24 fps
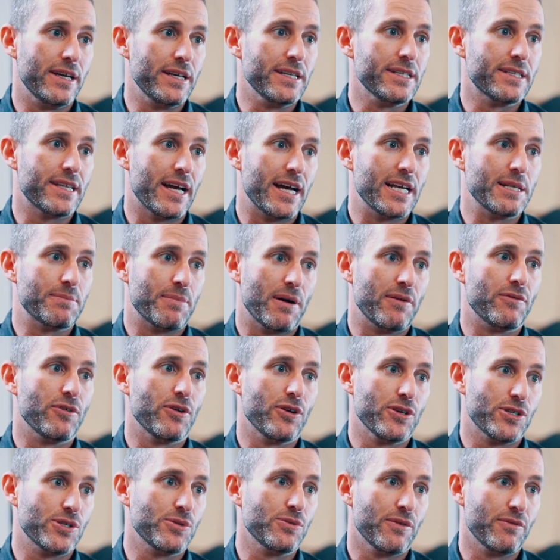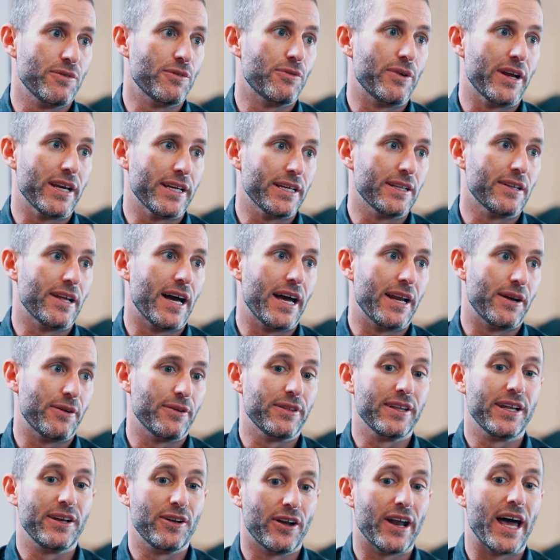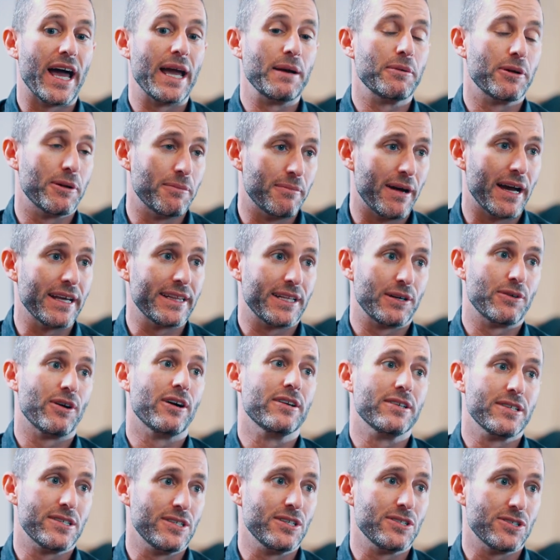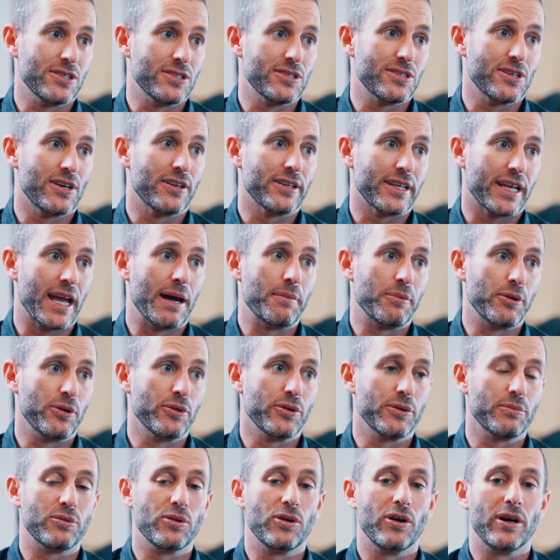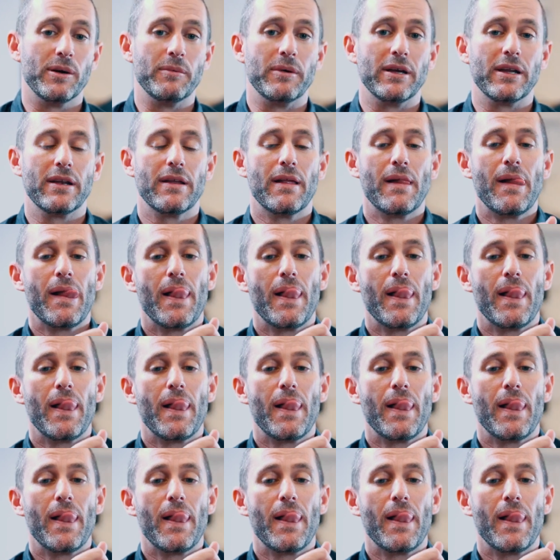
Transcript: these days by virtue of the regulator and they're not able to make their own decisions on capital deployment.